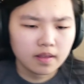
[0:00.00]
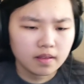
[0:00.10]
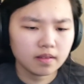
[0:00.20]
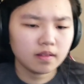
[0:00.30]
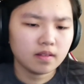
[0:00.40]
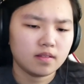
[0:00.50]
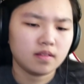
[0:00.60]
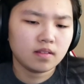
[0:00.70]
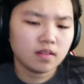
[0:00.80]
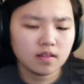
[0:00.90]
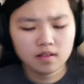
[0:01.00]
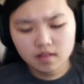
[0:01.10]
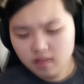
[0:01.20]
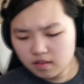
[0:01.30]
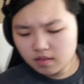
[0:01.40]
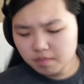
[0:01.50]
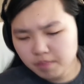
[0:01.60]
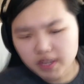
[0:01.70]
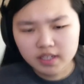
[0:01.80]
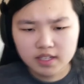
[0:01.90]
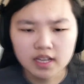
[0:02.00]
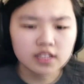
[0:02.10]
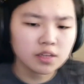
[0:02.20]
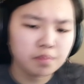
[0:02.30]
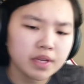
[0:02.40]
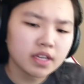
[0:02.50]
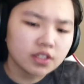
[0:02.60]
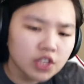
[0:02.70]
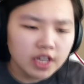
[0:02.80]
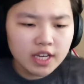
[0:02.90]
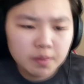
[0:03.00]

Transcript: Uh, uh, uh. Buns, ketchup, pickle, cheese.